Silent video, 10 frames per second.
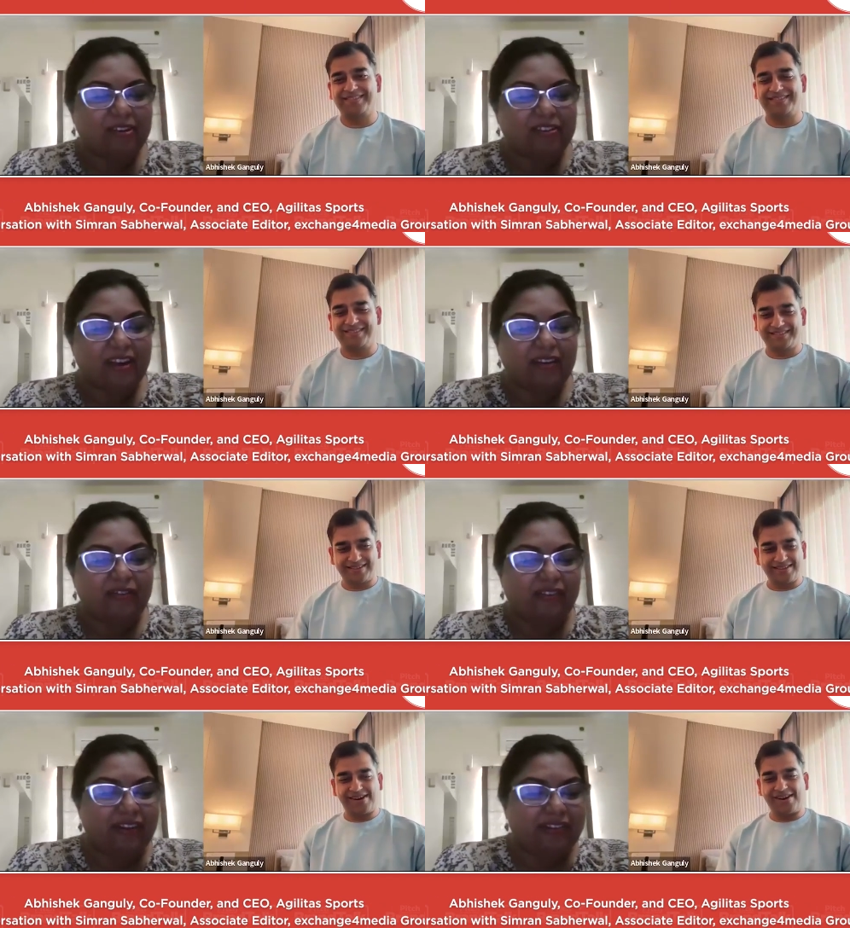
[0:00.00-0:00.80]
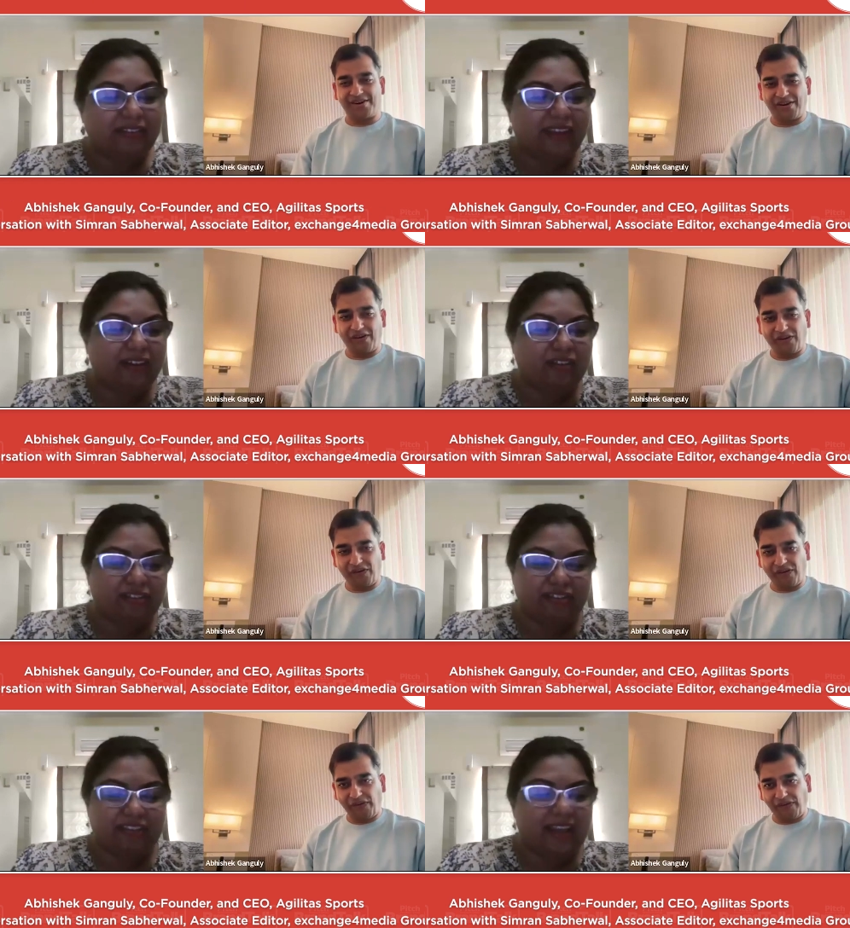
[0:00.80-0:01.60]
Speaker 1: Abhishek, first, can
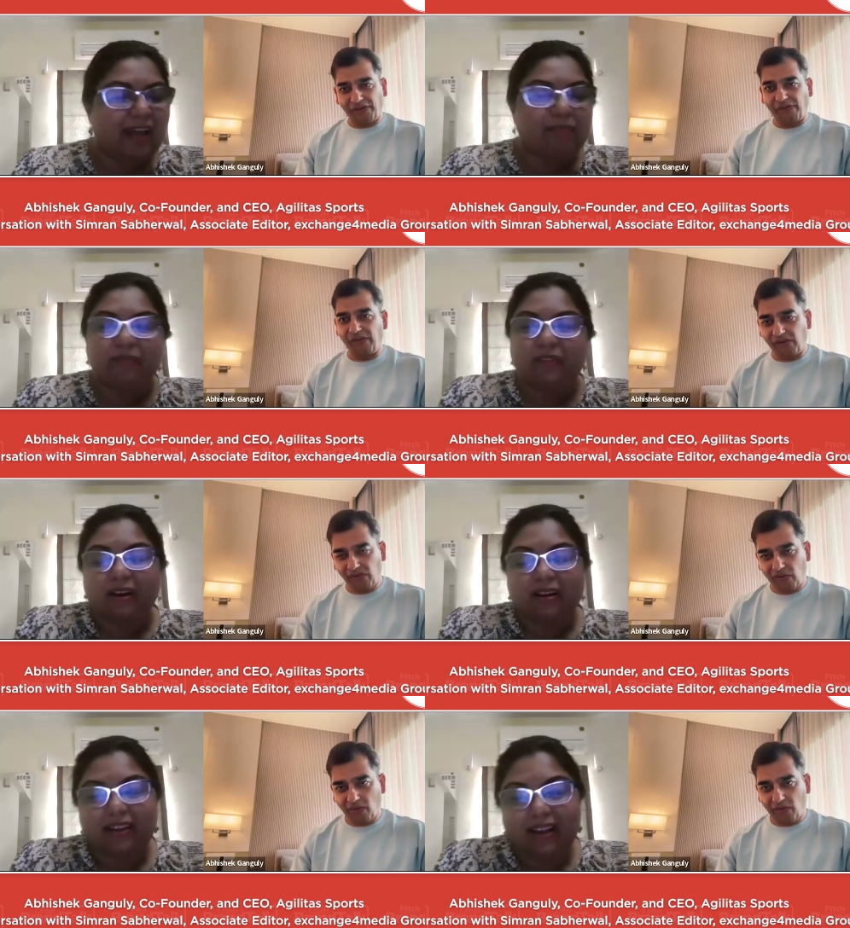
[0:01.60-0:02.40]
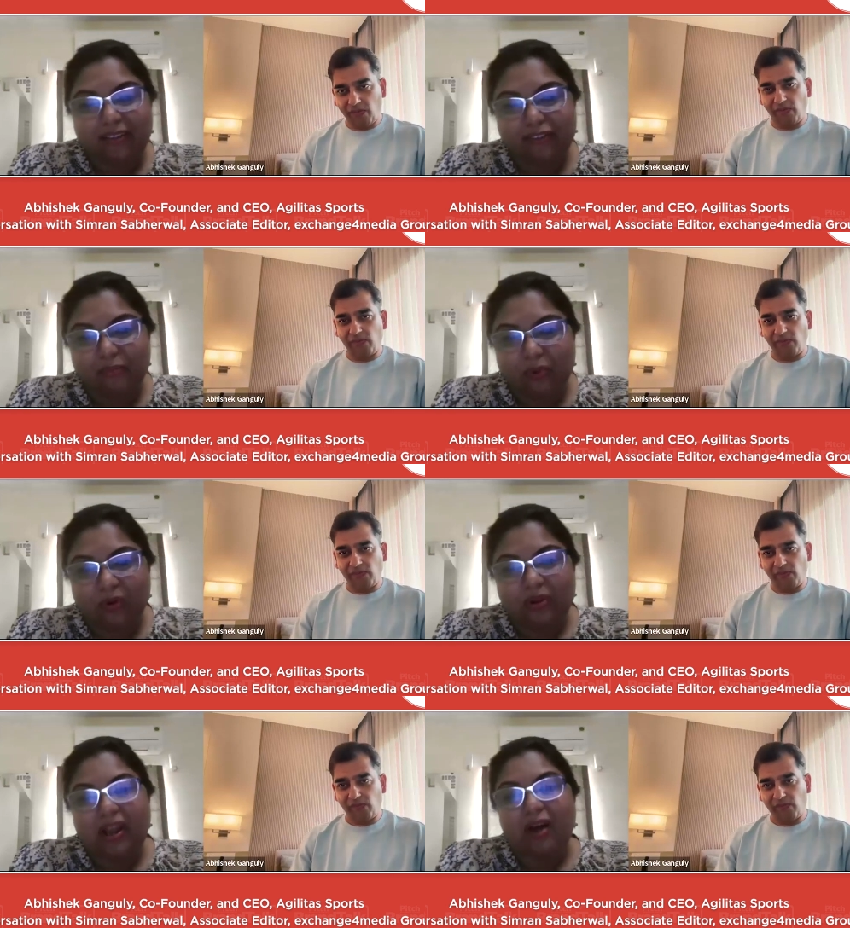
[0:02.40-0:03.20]
you just tell, up, uh, tell us
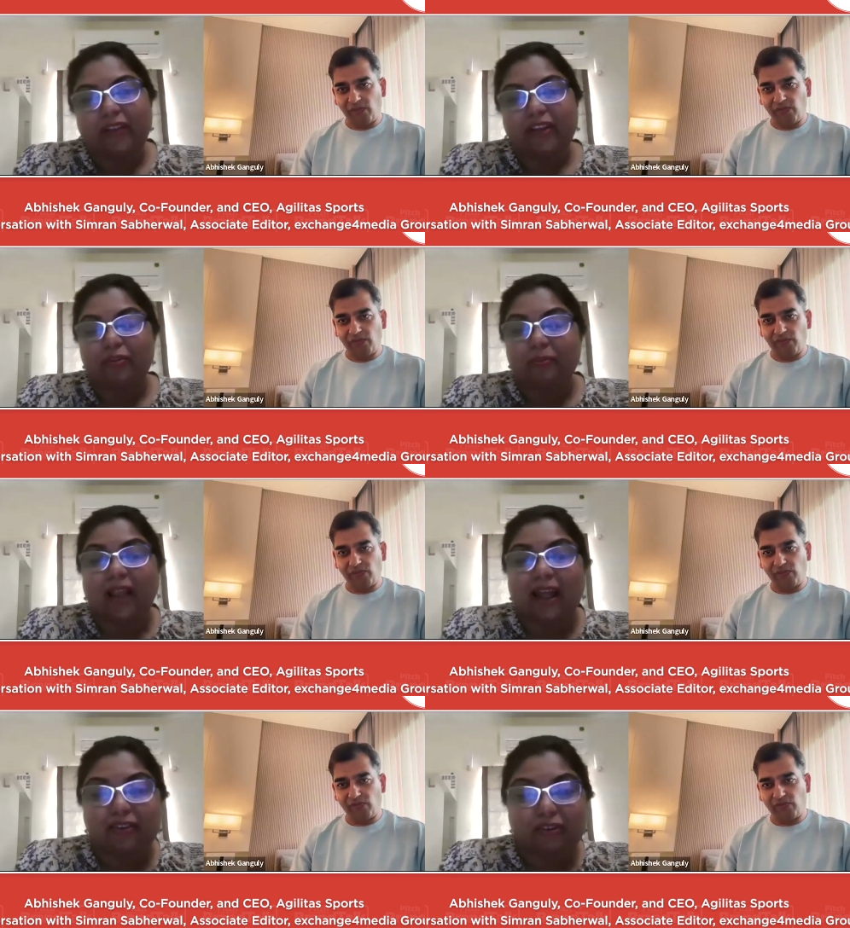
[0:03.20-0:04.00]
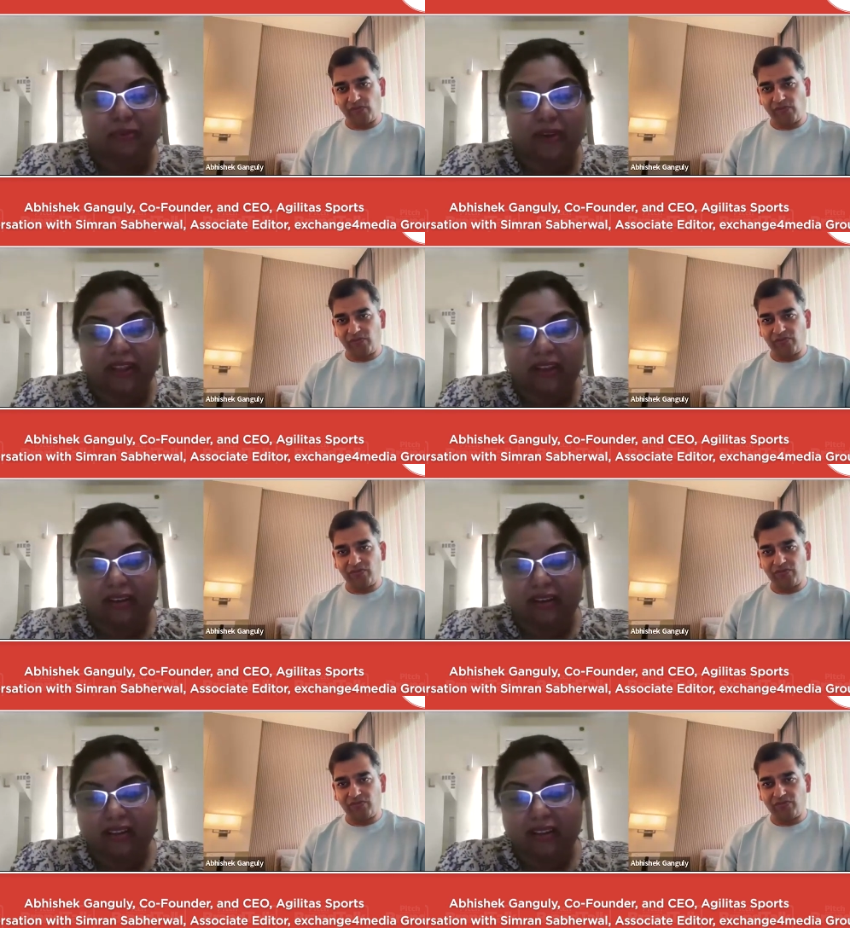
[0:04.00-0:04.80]
more now that you plan to bring
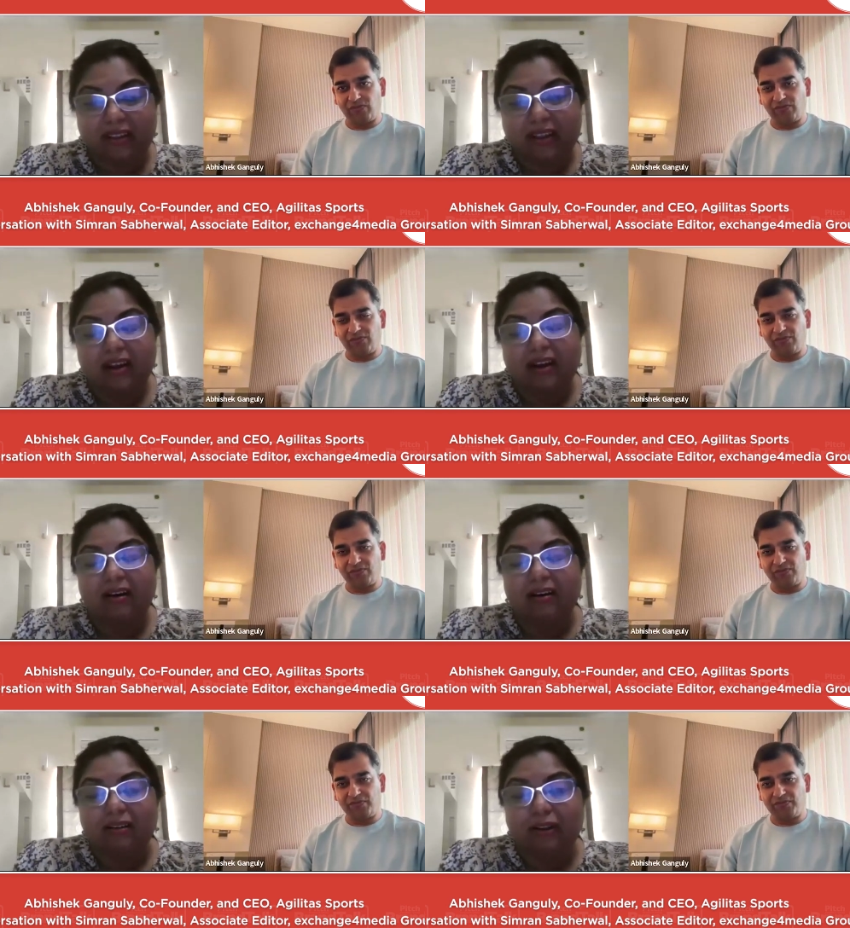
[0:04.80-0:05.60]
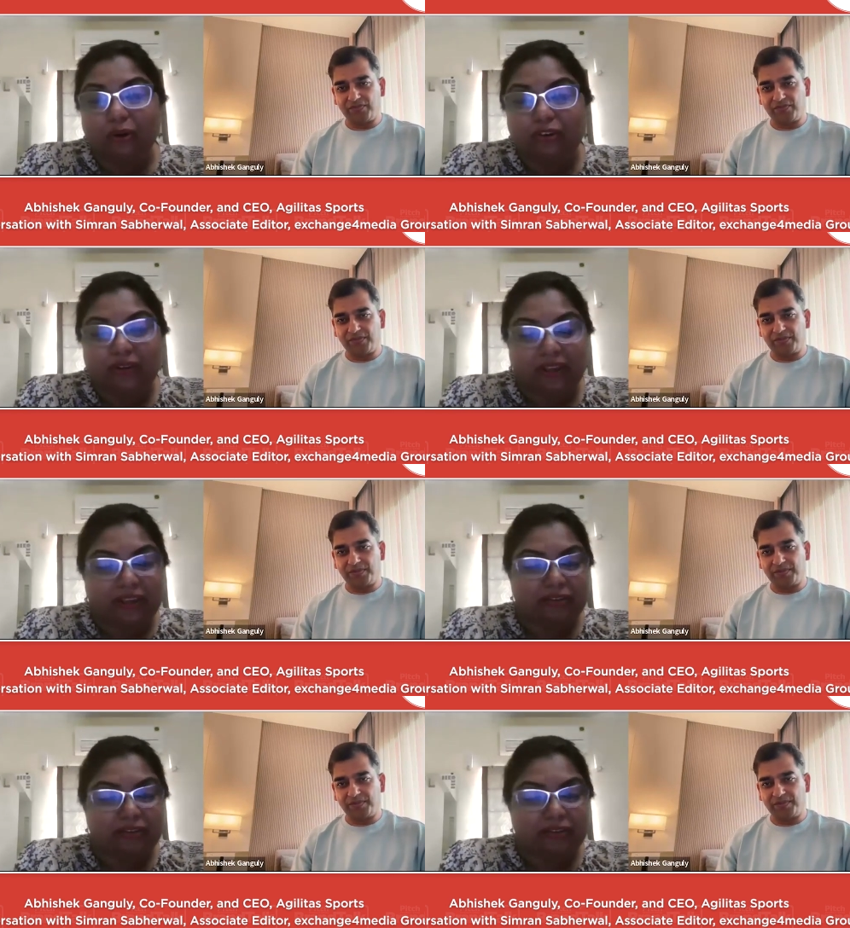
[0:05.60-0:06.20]
in the uh, Lotto